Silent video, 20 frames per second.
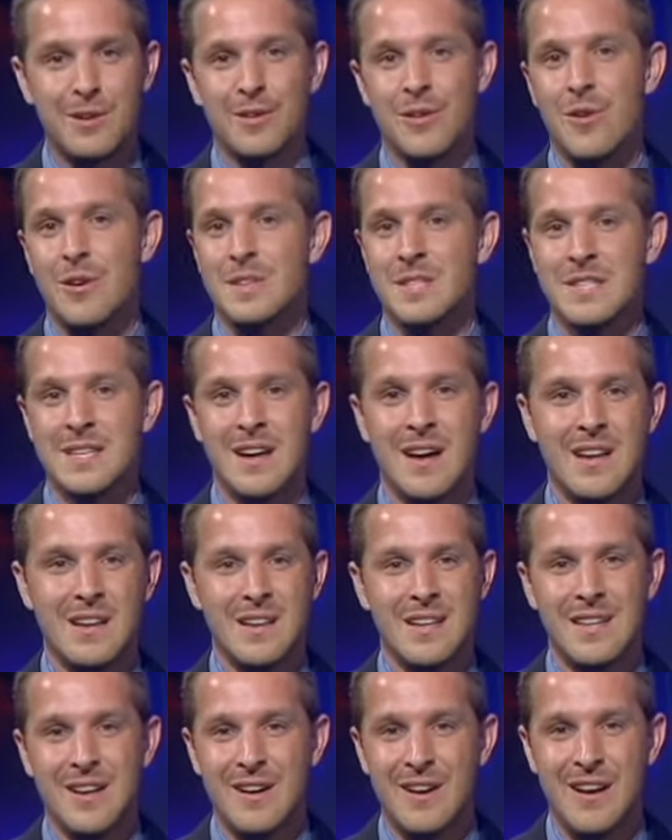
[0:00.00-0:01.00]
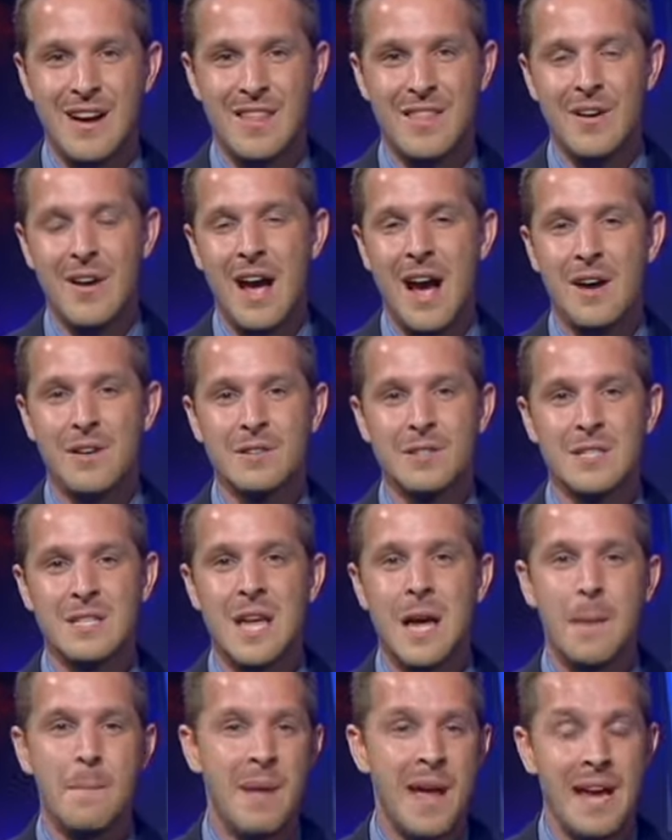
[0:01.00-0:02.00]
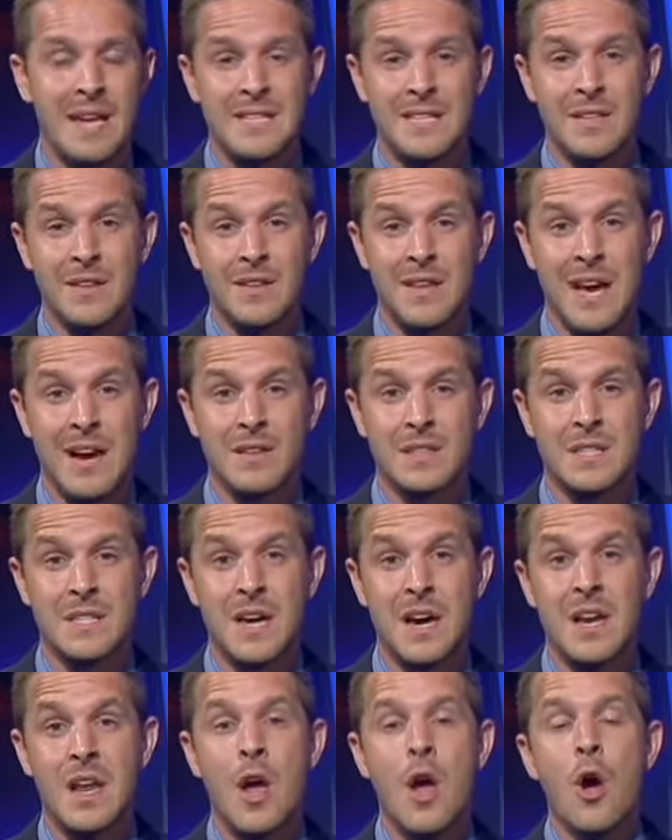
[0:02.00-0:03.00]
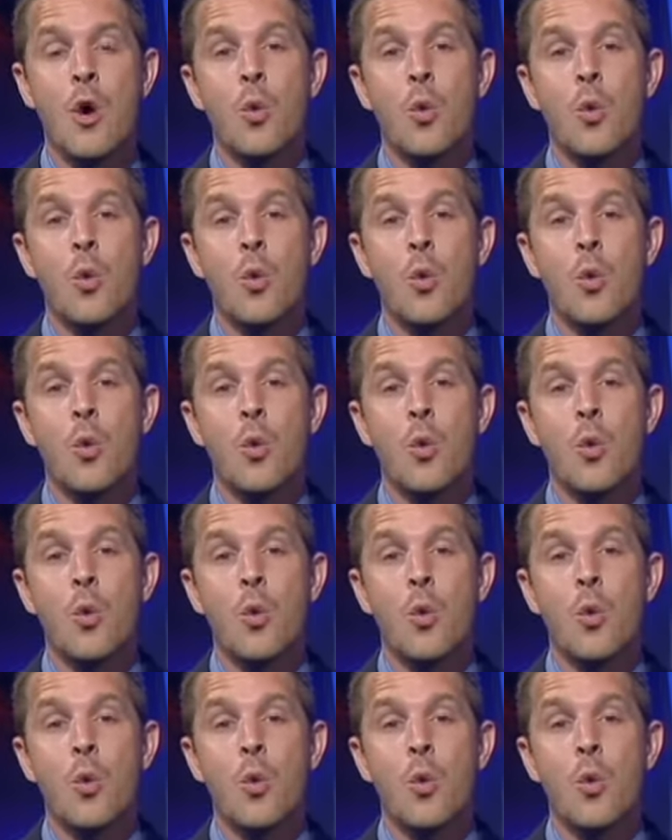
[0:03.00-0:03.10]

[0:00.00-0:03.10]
lawns cut and their houses painted on the outside.